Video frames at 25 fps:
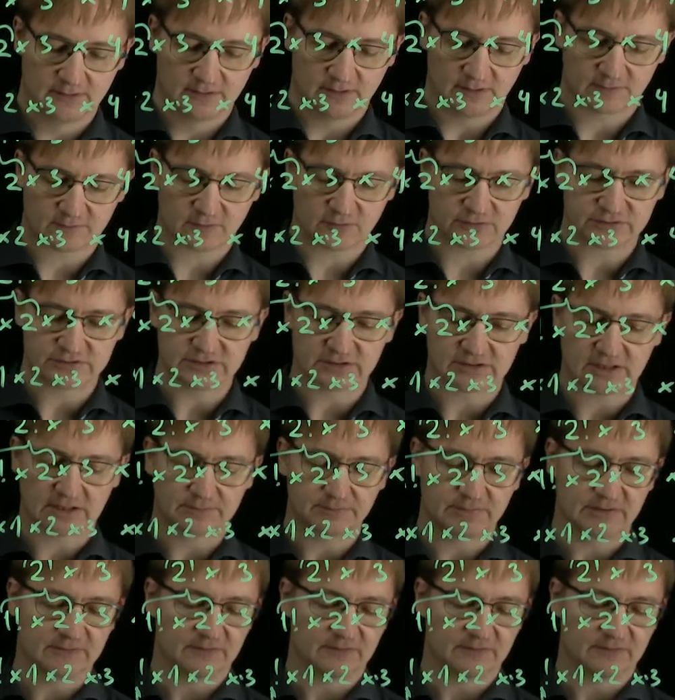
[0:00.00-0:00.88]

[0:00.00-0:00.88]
Of course, it can be